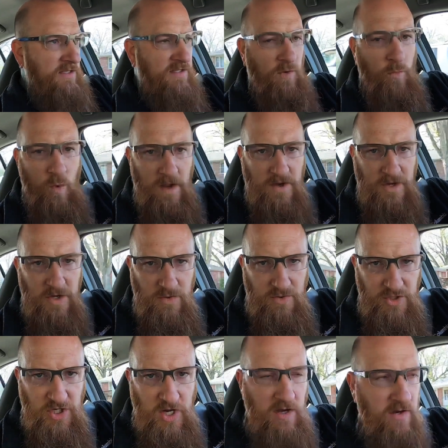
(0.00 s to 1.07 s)
the one who
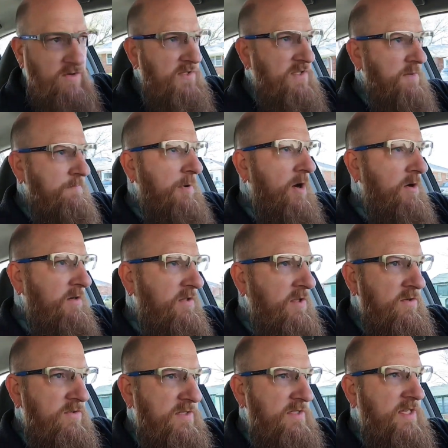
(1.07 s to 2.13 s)
chose to part
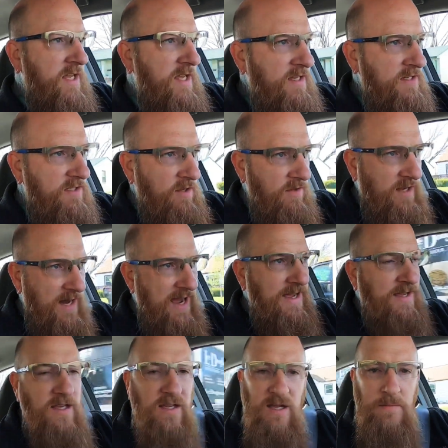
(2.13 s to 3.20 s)
those seas so that I
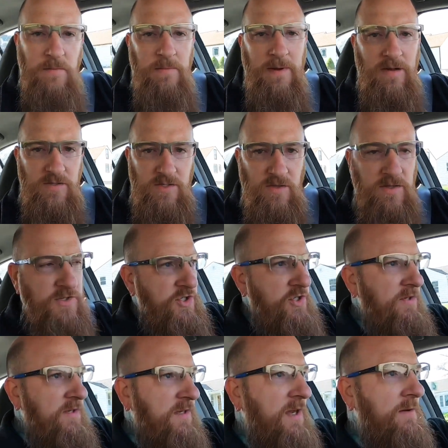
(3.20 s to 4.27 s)
could come about, so that you
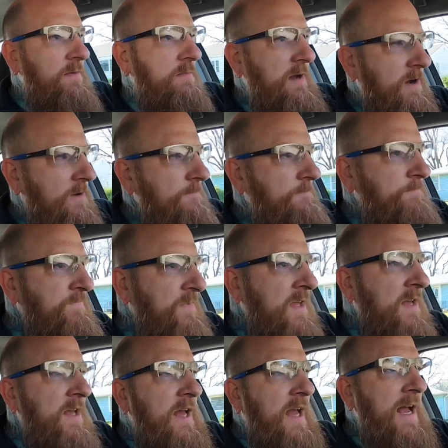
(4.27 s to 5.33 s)
could come about,
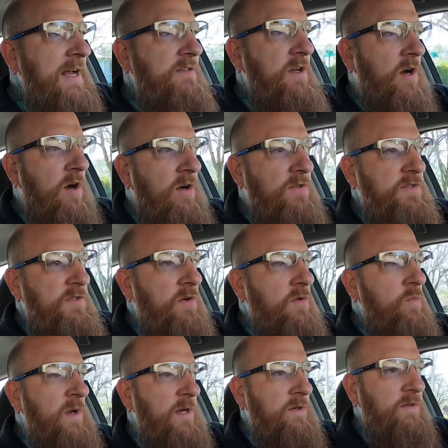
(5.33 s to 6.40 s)
has also
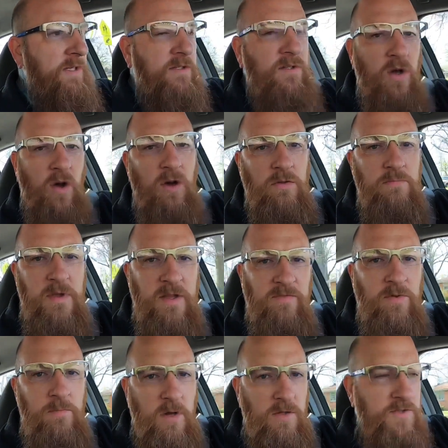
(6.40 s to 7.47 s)
willed and called me
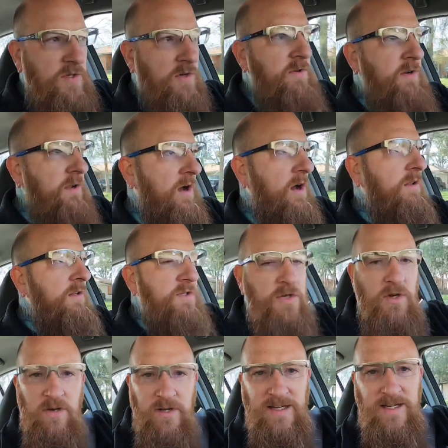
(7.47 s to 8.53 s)
from all
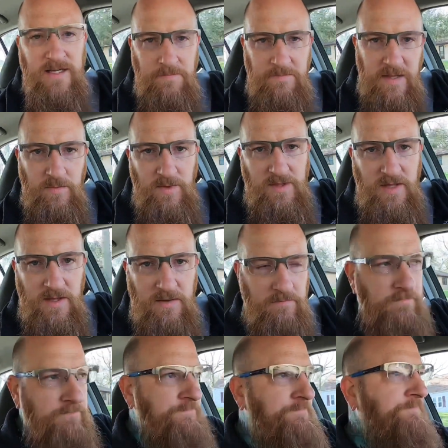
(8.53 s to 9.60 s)
eternity to be with
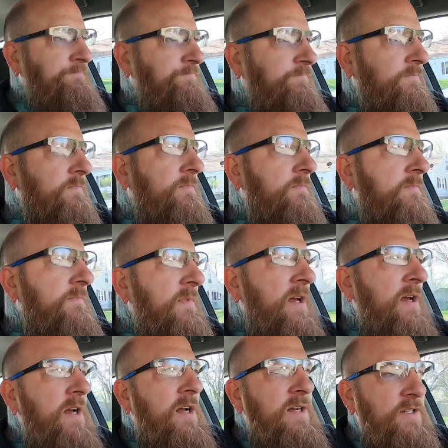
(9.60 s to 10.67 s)
him,
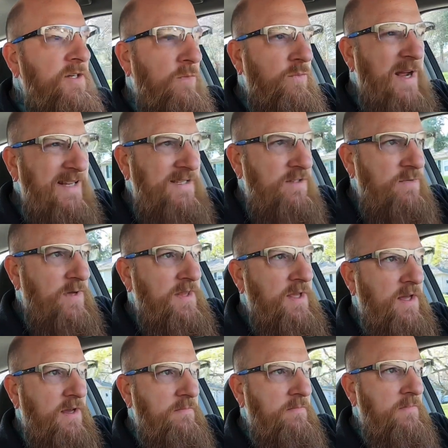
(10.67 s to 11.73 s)
to rest with
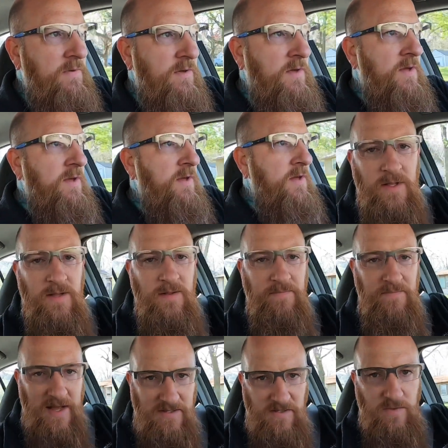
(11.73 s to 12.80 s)
him.
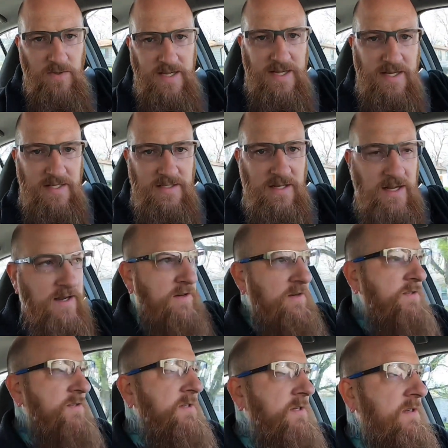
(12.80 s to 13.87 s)
That's what he desires.